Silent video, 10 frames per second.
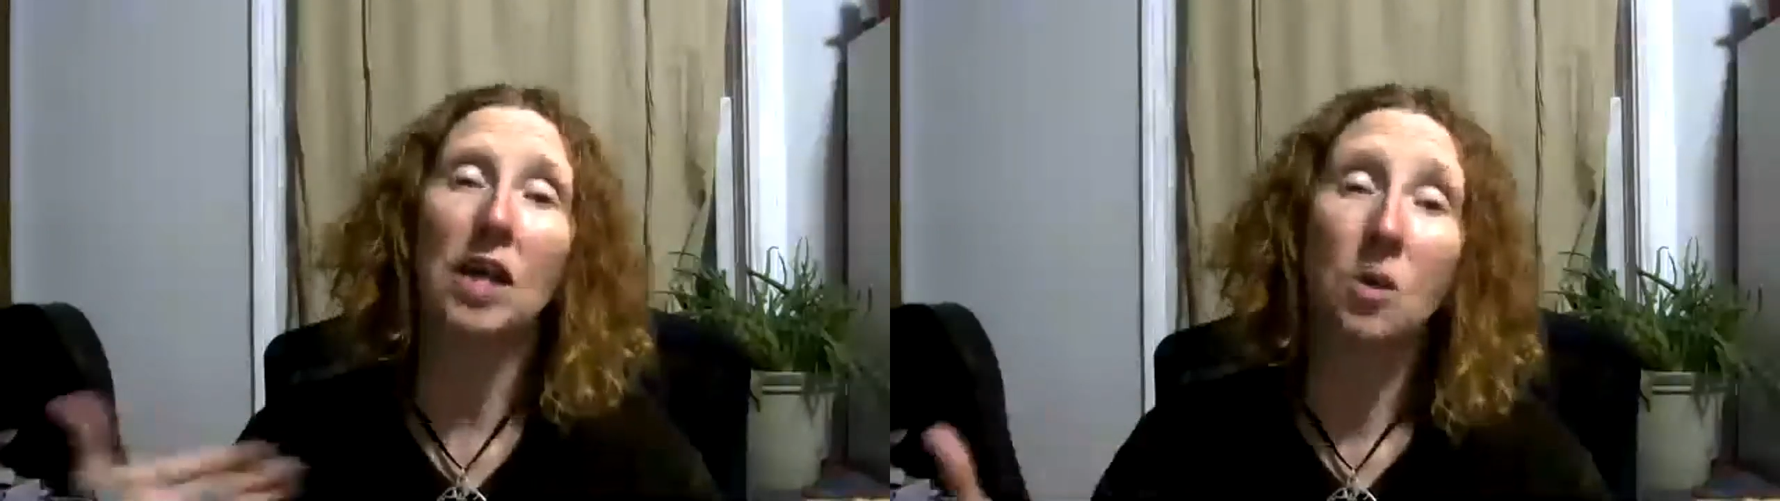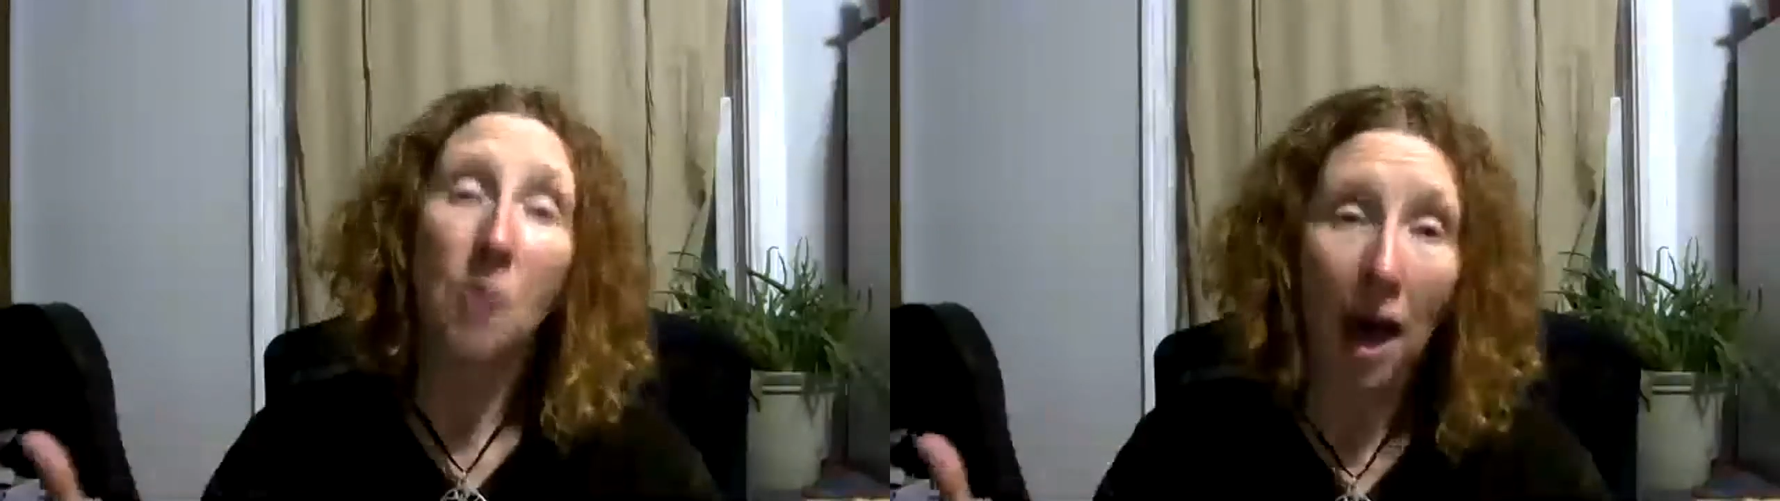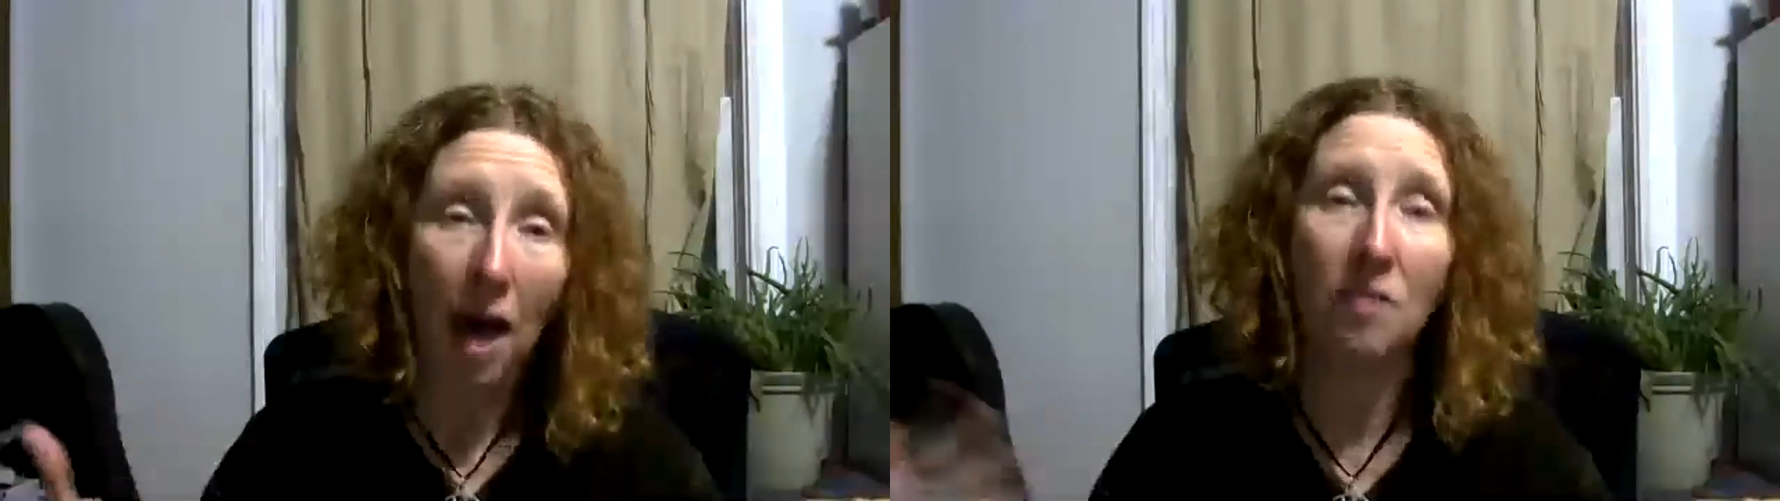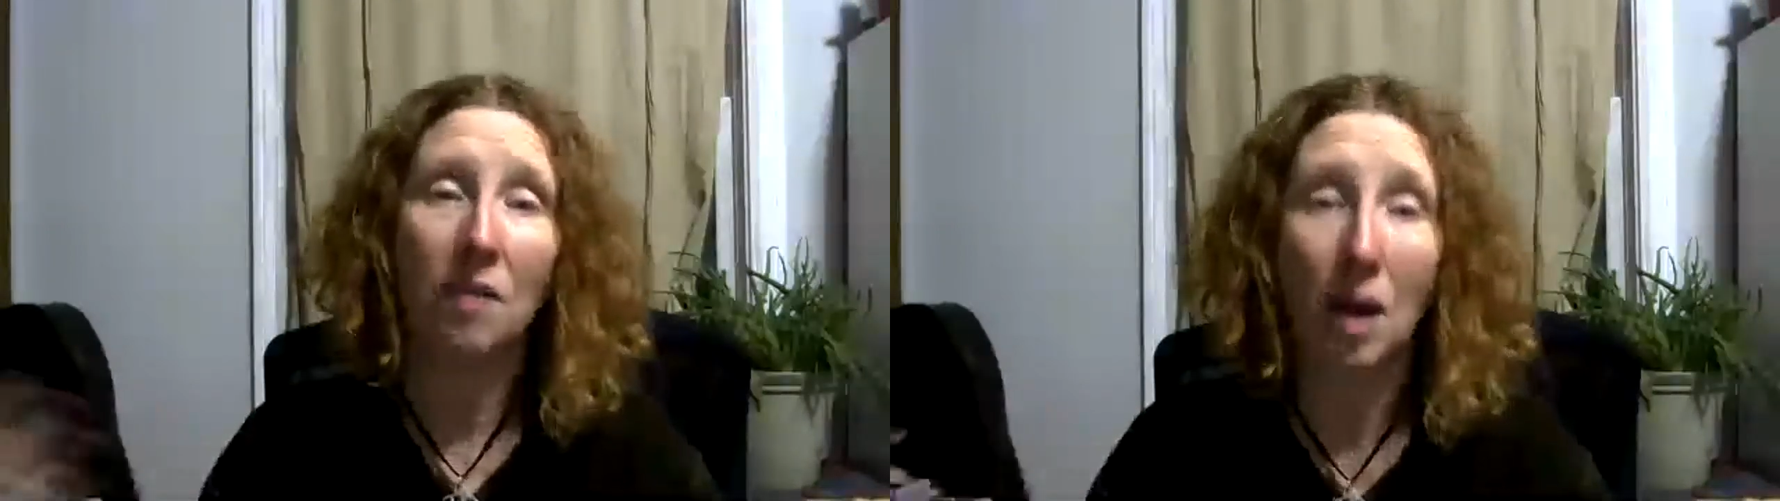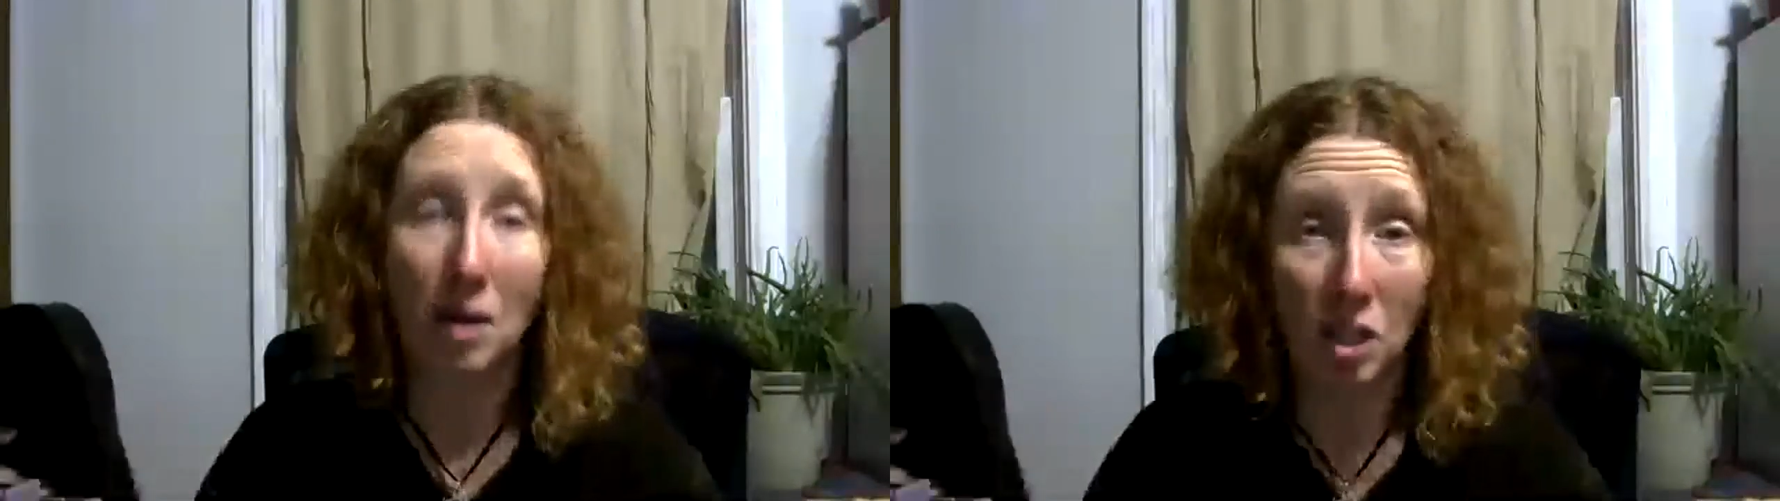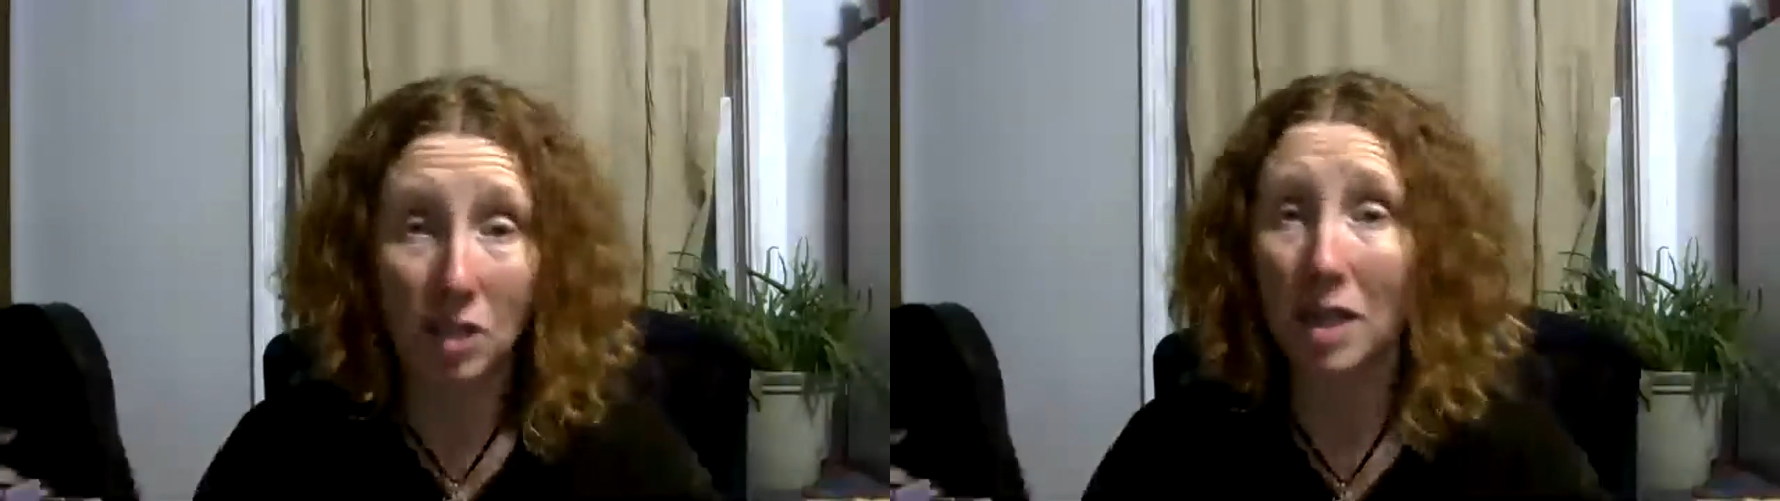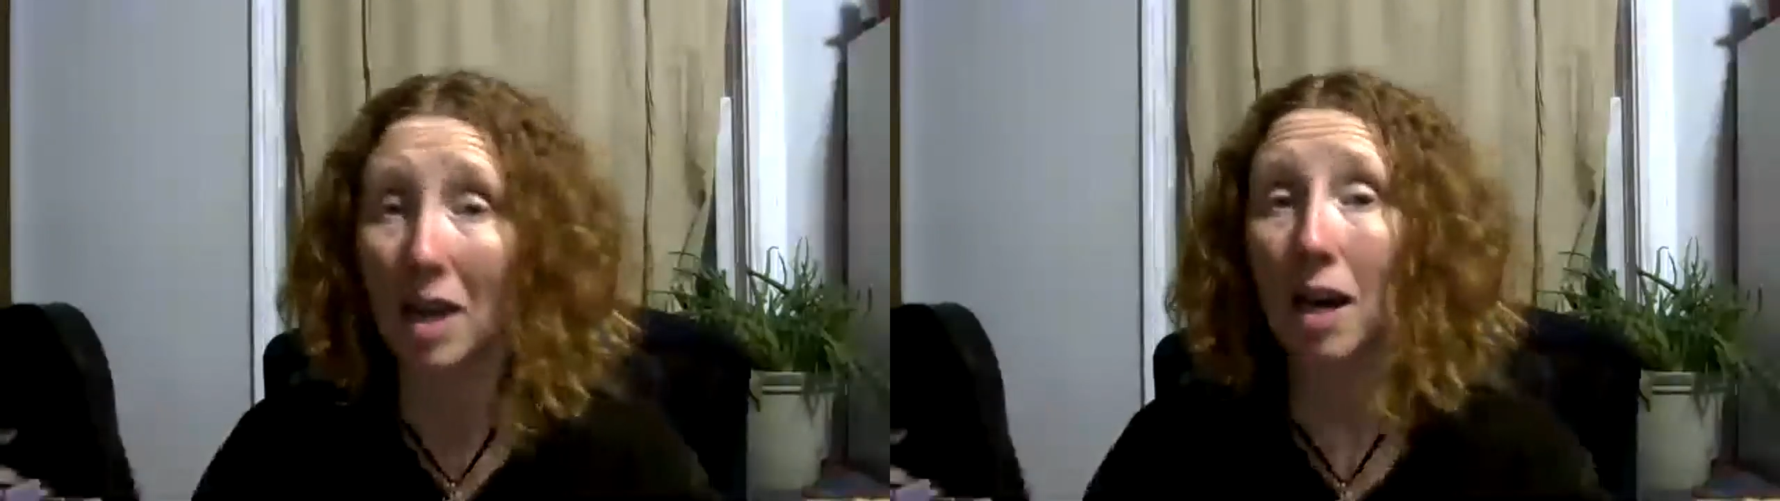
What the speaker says: you have just